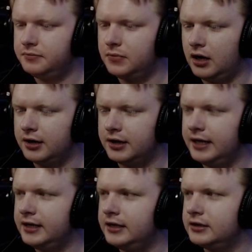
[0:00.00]
I
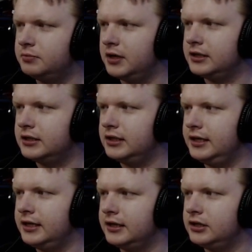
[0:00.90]
think especially
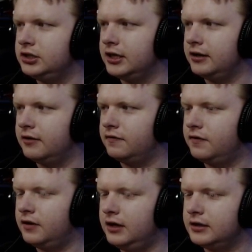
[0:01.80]
in the Jarek
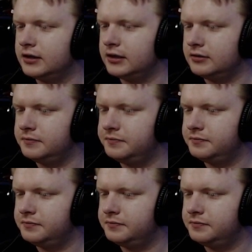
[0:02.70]
fight, hang on,